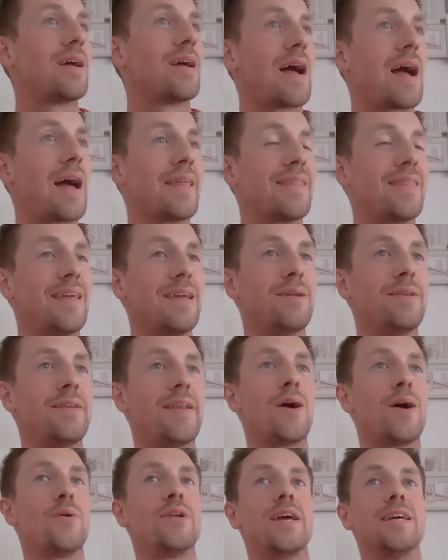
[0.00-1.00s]
I think
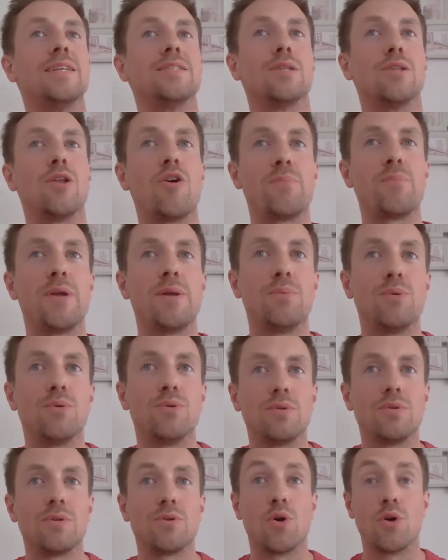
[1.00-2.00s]
nowadays a lot of
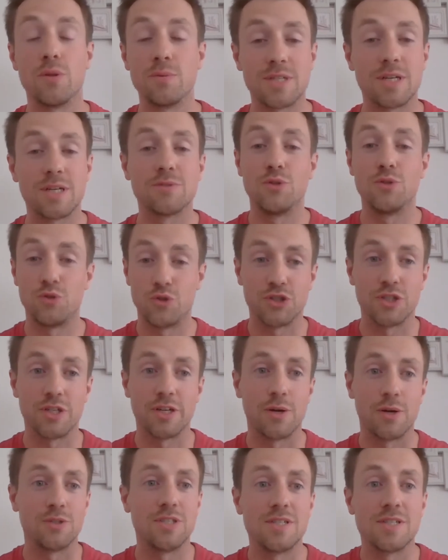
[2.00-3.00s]
people call themselves nutrition
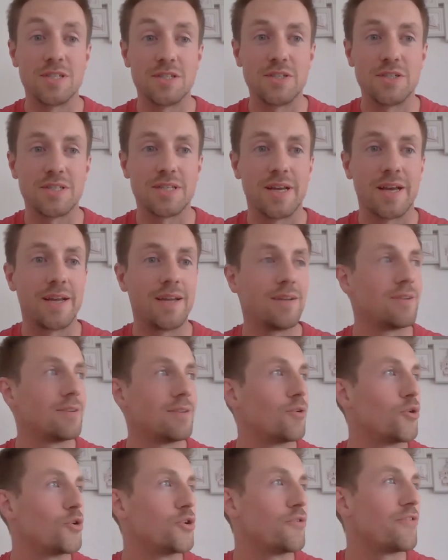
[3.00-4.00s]
coaches, as you say,
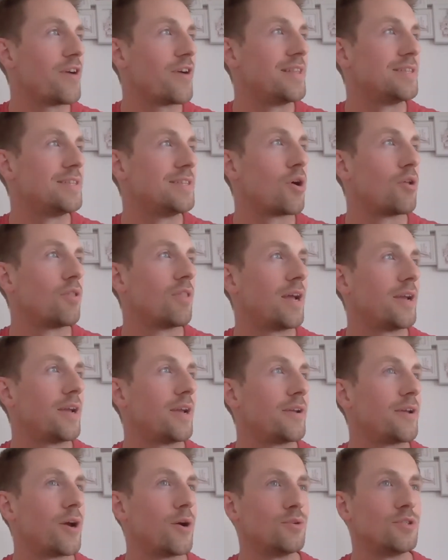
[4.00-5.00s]
or you find these online
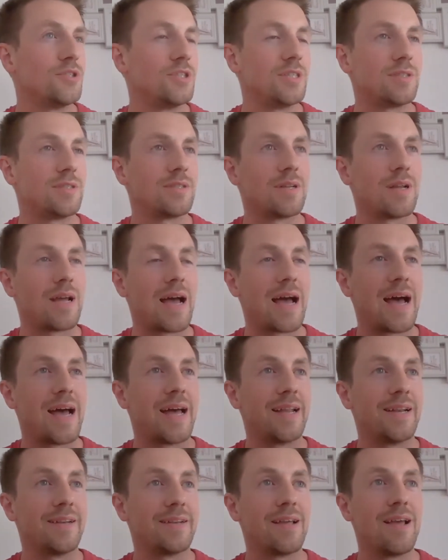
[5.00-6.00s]
coaches,
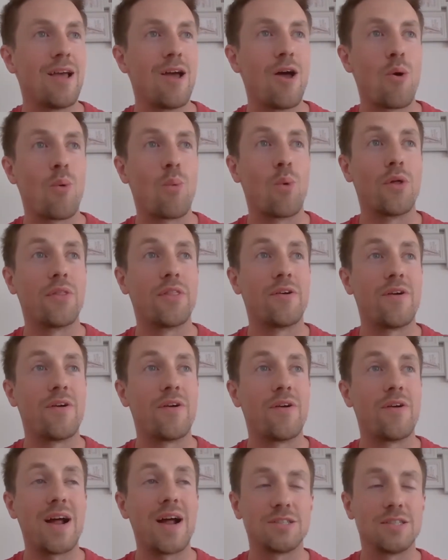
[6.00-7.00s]
and what they're
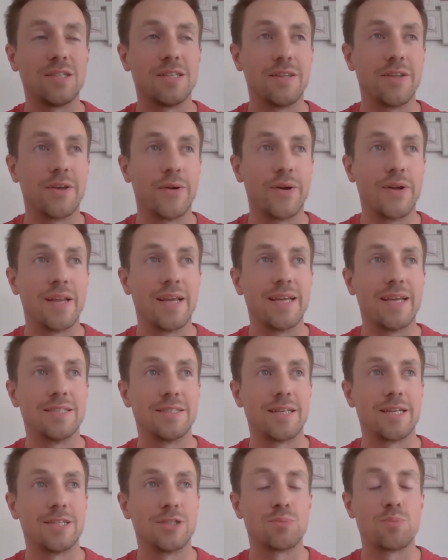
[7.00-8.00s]
actually doing is
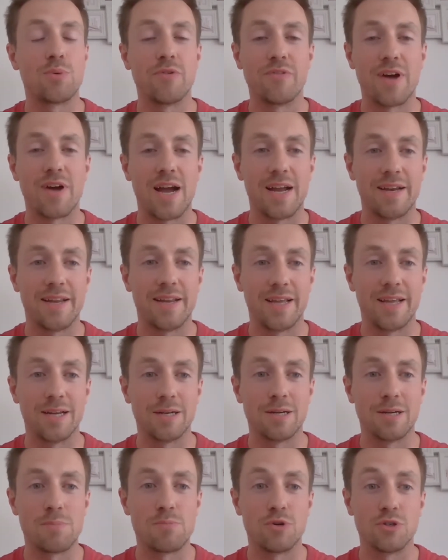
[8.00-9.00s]
they're just providing
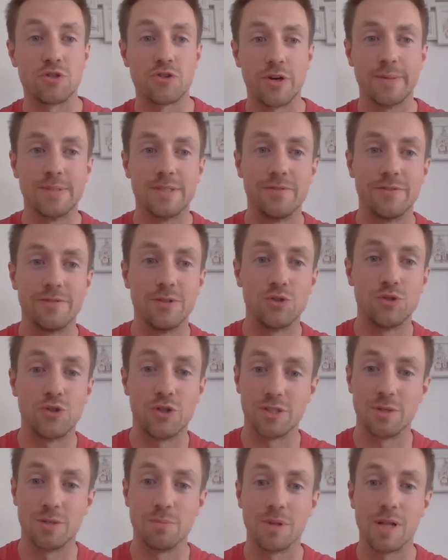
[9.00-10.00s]
prescriptive
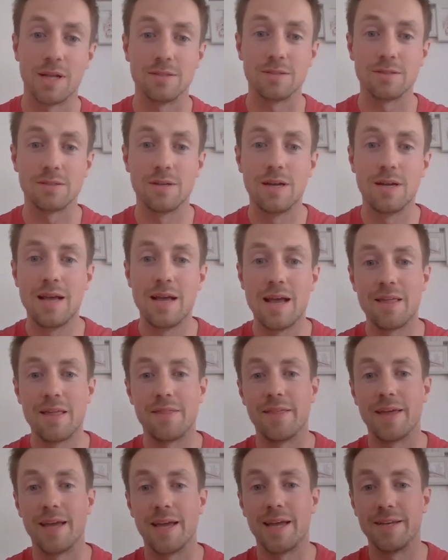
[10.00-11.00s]
nutrition plans.
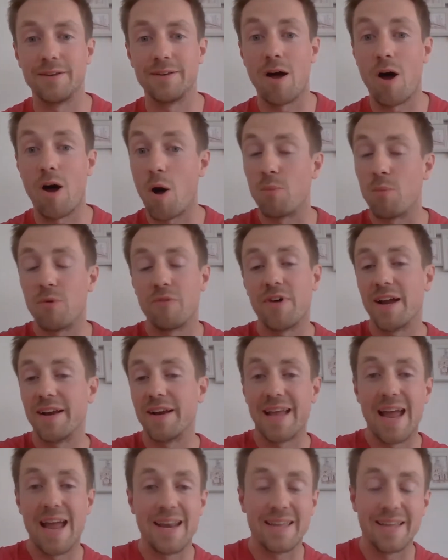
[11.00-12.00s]
They aren't
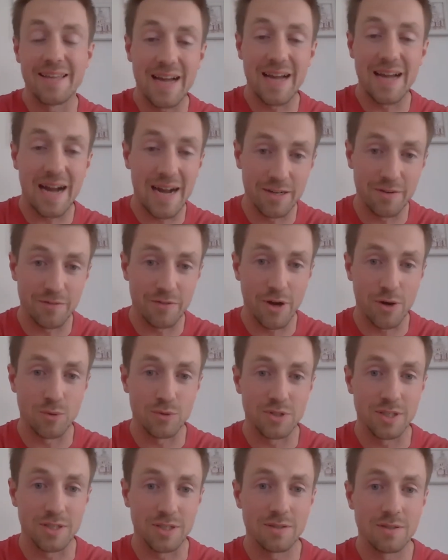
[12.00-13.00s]
providing any kind of
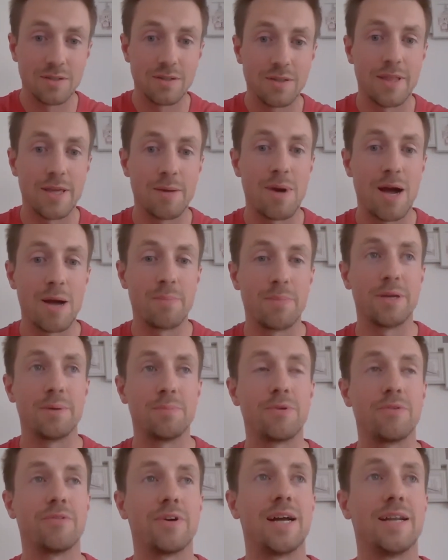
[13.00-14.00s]
coaching. They might be
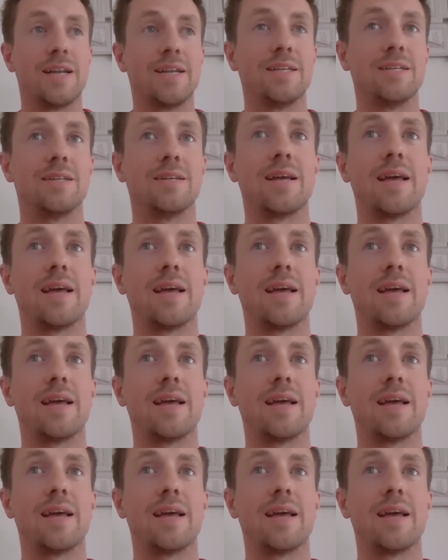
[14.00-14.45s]
providing